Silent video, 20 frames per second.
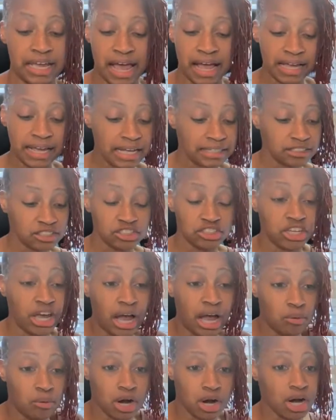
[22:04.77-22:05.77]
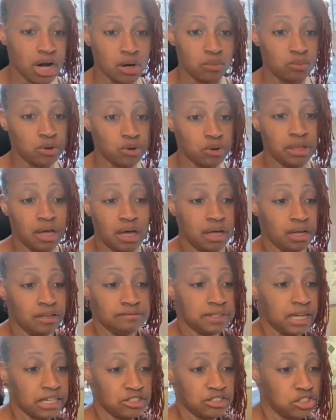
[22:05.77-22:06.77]
I got to shower her with love
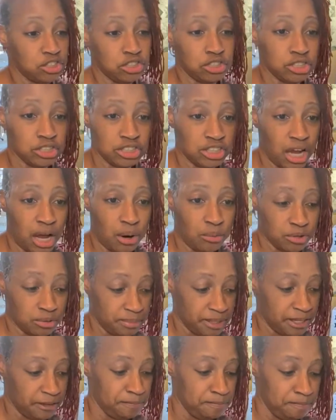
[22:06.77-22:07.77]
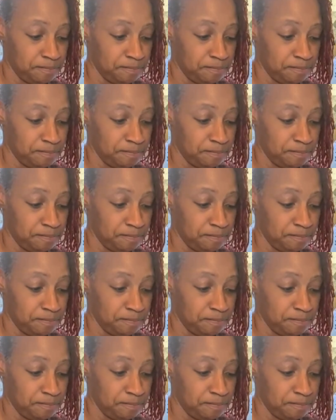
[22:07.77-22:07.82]
like she just showered me.